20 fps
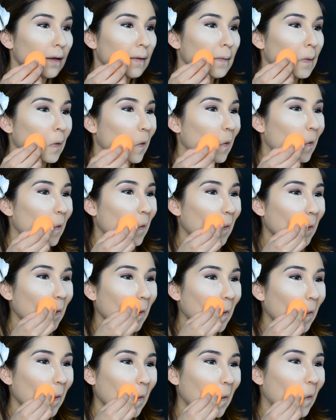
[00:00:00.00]
and then
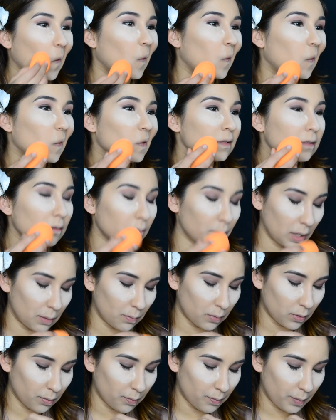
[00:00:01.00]
I know some
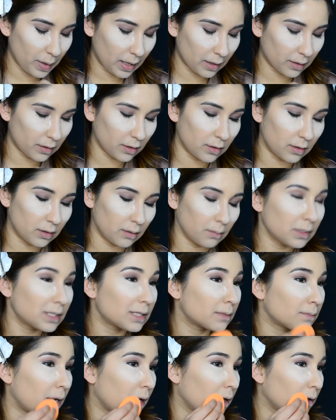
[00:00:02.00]
people bake their
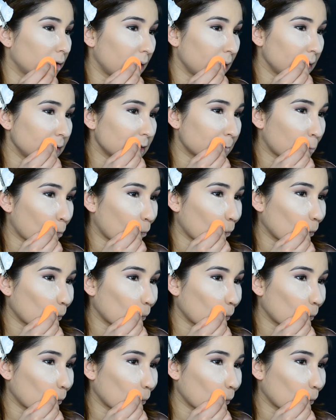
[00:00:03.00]
smile lines.